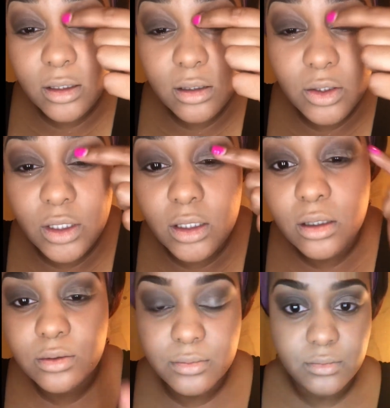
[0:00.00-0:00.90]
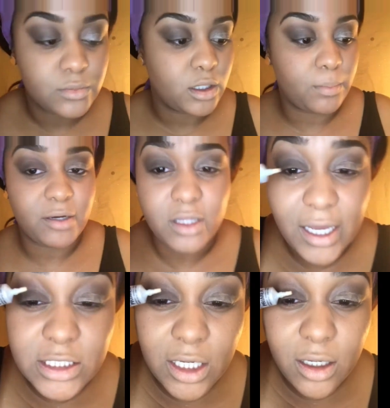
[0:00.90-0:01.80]
I'm gonna be applying that on
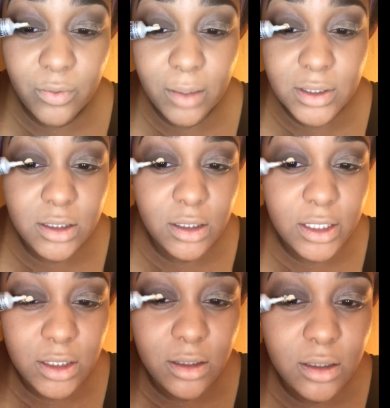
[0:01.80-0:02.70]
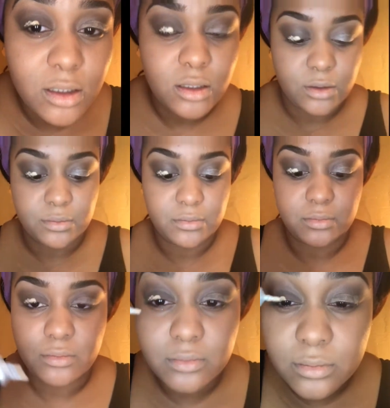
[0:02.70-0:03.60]
both lids. It says
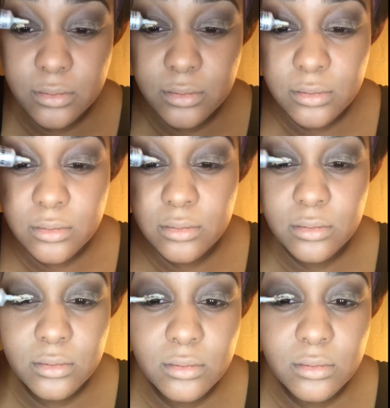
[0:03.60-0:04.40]
to apply